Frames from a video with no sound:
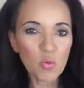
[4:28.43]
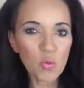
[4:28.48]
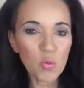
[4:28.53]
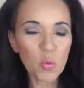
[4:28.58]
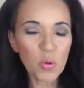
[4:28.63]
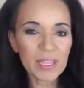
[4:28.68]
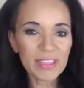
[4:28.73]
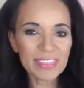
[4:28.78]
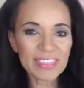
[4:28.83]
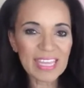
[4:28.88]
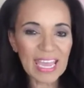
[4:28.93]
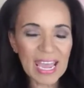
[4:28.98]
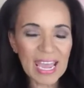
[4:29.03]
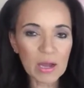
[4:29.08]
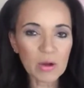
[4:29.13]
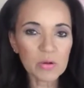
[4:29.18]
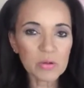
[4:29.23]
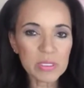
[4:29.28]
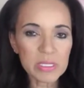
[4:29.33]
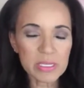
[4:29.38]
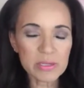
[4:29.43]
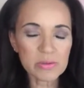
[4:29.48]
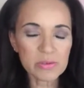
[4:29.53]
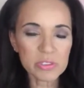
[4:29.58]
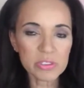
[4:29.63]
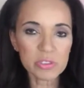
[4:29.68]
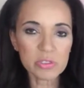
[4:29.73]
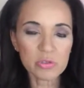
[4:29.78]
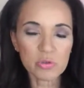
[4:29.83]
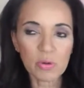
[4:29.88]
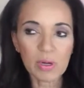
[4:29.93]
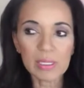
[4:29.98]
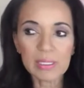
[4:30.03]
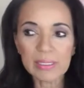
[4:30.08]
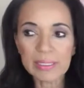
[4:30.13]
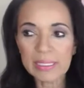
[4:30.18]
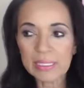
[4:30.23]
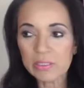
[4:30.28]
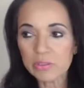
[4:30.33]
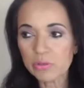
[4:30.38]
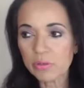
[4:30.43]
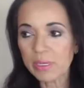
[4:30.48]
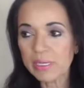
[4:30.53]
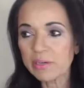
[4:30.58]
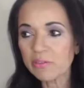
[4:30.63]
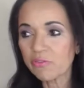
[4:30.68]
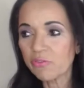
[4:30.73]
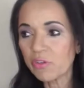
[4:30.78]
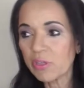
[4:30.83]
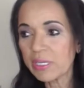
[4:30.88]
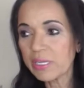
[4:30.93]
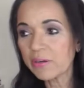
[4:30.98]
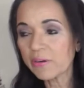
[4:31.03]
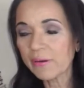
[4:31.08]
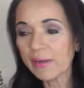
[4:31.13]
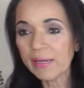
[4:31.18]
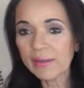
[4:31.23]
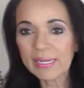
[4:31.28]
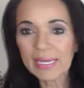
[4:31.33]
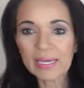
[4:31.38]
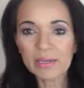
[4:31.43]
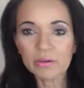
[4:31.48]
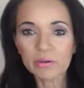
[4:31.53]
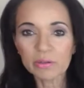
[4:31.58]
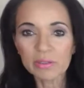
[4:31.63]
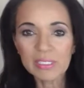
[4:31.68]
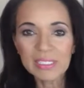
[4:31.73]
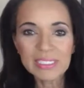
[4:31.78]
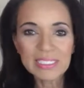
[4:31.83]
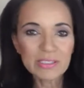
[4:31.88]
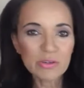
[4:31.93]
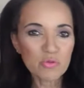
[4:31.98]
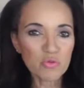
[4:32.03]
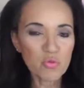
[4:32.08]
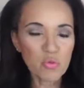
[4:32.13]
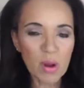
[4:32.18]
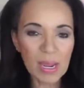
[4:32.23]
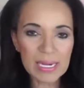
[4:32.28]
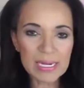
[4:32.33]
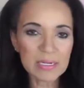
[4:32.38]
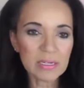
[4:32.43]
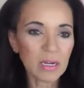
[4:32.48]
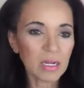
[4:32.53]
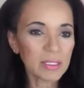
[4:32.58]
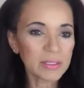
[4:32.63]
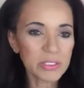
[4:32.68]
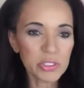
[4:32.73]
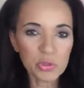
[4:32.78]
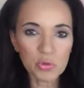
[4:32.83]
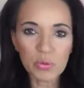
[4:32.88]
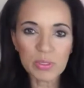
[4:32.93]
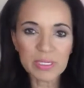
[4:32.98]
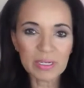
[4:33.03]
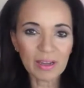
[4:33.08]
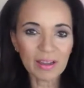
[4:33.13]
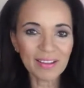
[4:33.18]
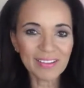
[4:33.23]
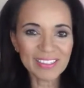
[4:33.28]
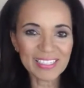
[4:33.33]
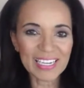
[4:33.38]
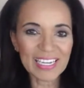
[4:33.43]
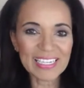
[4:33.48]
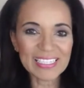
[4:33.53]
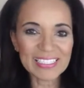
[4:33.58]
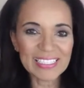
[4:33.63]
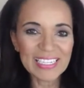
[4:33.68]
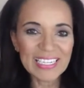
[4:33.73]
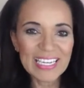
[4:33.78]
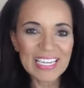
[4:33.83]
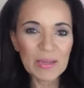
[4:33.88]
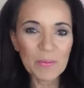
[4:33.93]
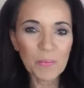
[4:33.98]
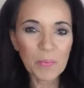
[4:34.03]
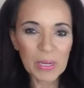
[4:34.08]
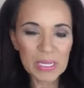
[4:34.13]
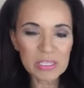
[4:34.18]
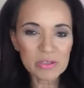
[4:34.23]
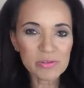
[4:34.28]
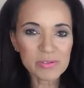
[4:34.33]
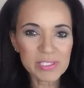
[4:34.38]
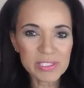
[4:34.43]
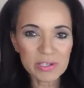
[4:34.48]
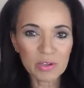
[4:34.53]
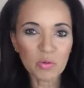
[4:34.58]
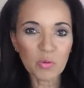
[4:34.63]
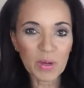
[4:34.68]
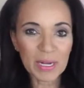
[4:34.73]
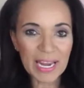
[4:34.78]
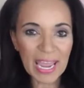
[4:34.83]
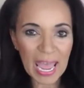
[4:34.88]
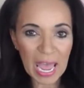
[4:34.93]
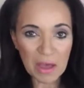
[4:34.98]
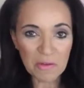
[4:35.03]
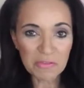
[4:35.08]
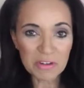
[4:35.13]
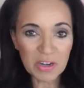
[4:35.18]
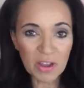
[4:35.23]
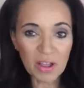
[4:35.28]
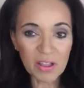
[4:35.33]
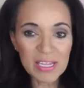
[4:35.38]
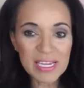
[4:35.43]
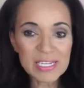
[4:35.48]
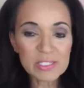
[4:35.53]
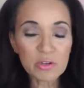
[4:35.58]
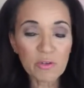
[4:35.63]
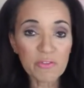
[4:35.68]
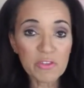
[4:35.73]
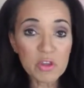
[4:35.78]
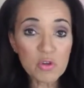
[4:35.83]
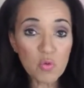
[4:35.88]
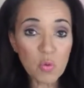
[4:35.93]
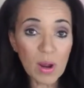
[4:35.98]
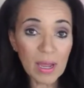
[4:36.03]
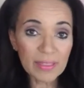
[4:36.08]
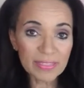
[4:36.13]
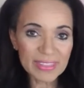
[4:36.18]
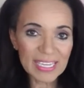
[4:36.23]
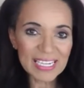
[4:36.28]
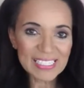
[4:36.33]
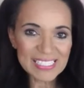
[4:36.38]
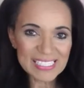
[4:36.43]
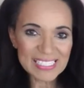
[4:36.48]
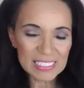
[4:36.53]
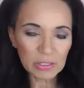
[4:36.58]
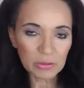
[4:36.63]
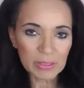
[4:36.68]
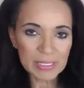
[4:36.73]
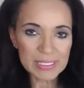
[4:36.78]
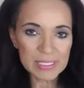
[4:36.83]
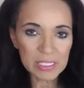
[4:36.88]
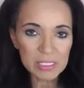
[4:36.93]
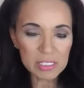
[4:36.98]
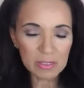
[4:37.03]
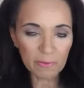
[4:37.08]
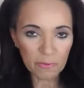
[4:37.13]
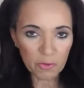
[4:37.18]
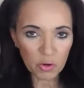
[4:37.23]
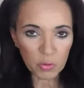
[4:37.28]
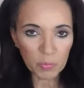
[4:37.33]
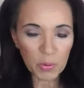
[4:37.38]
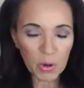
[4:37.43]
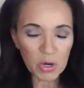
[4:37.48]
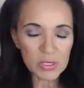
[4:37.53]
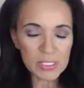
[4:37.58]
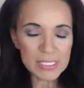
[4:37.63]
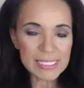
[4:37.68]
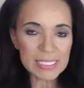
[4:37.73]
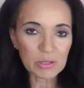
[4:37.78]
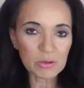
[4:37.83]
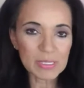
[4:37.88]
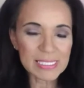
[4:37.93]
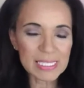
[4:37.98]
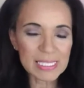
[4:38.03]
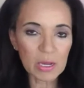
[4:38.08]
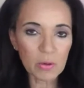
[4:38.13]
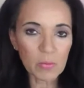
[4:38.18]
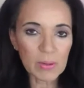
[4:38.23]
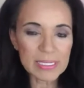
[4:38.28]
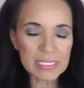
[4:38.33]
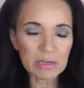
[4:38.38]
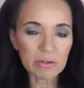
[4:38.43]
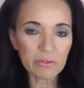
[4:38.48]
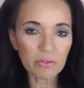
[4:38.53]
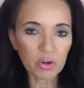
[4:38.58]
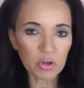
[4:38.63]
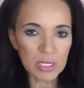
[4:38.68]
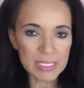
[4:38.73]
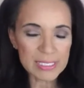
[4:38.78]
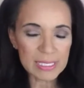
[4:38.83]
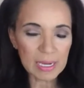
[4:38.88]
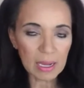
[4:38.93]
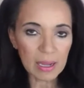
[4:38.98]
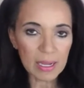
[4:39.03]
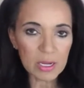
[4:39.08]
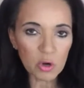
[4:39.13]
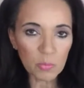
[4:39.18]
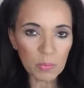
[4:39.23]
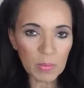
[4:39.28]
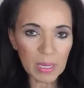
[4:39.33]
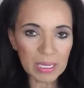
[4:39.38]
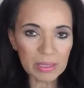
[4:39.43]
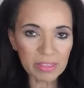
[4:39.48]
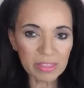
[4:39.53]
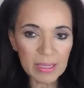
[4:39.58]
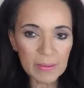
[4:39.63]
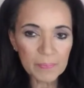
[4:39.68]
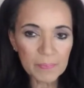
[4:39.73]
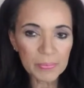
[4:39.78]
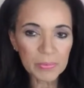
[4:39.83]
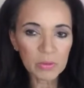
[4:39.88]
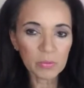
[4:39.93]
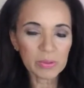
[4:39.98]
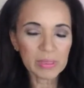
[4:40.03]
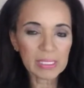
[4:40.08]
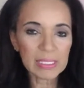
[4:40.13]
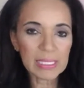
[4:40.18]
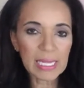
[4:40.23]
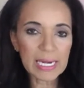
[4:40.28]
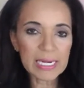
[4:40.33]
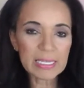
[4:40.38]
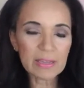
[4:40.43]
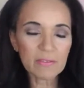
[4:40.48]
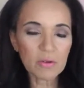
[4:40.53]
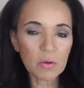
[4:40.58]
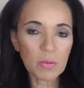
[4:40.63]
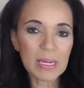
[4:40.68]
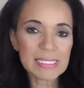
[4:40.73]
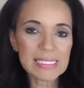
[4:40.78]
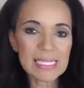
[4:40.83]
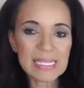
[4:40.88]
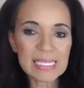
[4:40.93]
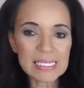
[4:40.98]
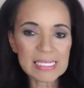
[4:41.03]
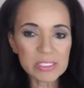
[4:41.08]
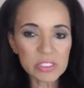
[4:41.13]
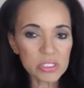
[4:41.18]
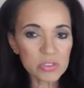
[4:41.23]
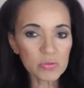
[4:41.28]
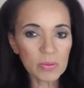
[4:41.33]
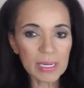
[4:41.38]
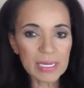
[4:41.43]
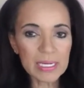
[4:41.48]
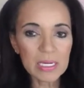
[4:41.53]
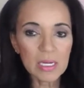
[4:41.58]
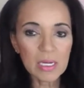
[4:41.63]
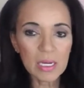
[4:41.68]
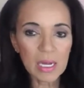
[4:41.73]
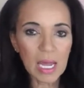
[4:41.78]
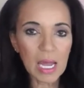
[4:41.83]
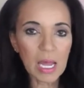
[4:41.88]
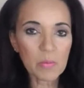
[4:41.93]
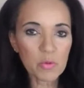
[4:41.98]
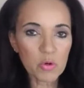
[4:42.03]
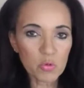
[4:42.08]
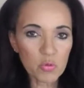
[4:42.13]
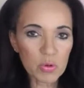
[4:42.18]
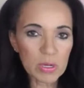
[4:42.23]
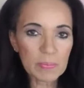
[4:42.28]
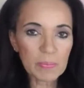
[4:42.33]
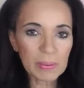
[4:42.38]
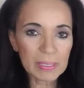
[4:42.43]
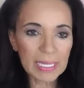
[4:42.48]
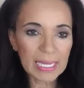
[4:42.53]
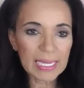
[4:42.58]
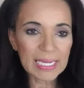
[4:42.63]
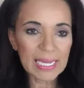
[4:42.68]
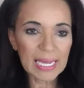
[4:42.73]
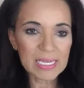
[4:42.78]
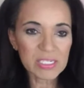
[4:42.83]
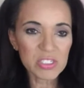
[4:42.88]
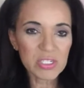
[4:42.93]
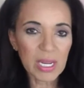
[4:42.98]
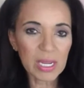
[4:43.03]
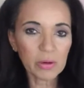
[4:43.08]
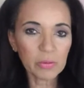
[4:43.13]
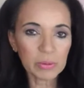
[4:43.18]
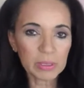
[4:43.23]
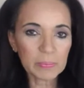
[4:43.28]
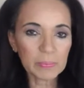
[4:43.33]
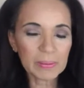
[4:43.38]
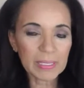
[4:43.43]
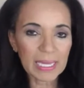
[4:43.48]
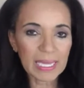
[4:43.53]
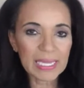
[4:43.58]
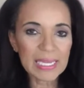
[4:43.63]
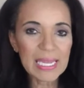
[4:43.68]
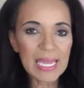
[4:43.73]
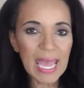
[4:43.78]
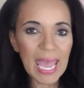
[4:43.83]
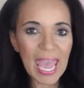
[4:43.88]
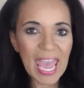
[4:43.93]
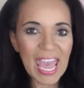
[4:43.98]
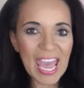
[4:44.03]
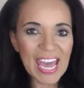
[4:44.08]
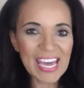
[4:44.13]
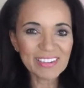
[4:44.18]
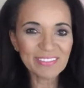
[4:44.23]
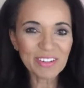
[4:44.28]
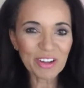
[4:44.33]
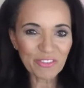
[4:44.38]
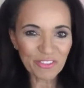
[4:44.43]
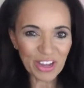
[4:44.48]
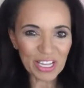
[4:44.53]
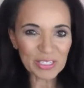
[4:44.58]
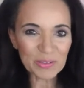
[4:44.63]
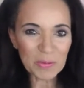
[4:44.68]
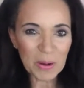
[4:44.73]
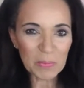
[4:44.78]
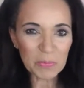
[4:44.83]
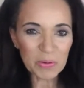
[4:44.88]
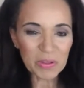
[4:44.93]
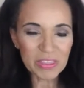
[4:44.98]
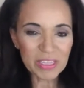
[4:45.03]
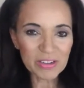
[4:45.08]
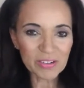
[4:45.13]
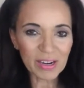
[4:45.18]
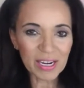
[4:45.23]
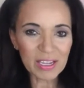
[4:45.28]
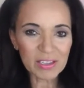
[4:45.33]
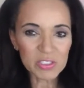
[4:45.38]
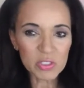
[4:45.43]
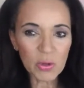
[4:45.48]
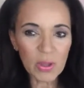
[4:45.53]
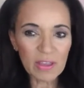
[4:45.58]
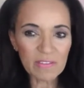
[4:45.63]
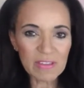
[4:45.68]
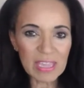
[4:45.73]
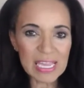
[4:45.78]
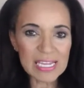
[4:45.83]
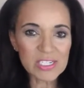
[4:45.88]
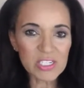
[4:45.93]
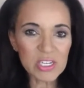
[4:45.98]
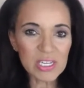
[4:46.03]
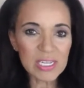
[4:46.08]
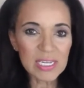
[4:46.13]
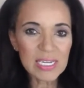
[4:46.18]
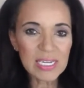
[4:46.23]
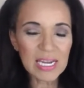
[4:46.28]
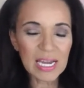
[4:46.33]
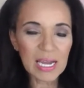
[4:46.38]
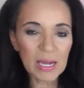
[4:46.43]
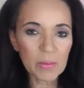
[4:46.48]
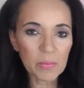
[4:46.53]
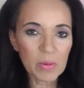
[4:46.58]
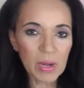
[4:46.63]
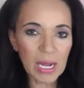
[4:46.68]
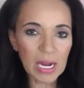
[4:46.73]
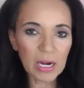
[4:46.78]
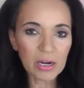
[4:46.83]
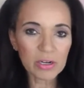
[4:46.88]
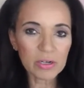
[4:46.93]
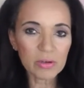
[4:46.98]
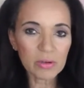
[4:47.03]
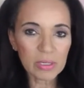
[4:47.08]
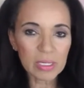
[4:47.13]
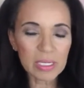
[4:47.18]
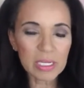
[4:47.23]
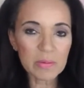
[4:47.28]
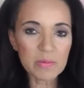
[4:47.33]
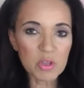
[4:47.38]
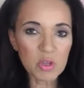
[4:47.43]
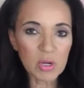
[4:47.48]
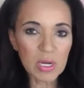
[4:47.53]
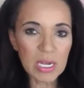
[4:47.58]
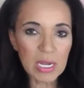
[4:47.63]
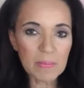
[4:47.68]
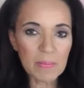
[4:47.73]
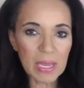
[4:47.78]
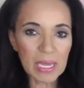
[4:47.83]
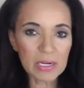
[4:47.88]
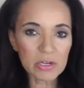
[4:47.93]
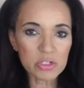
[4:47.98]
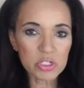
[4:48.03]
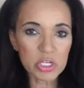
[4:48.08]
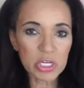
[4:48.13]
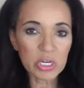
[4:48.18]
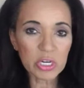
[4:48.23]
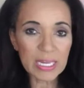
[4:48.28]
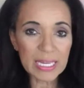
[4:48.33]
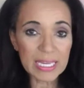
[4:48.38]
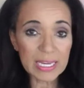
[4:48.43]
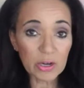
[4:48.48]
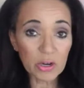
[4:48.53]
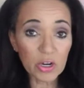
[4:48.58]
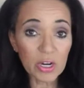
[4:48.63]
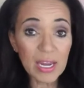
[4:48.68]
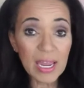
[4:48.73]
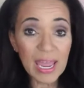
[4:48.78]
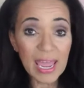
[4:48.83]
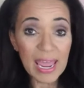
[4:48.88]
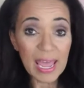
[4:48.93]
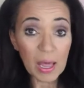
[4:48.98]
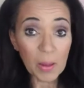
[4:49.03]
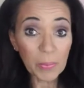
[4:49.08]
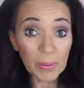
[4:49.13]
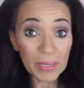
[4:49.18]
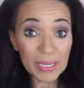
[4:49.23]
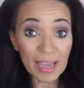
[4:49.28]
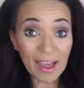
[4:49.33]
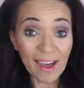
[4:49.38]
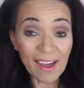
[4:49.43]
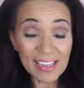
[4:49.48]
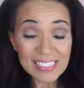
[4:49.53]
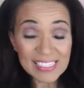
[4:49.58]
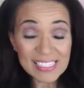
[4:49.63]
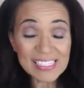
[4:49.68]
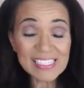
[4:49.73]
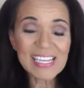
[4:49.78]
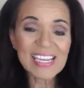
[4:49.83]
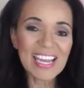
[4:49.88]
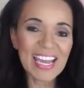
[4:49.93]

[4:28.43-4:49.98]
without you struggling and trying to figure out how to write it all, do it all, but you still want to have it all? So if you want that series, it's a four-part series that we did for an entire month with a lot of giveaways and things. Just write replay, hashtag replay, and we'll follow up with you. I also have Angie, our community manager here, helping us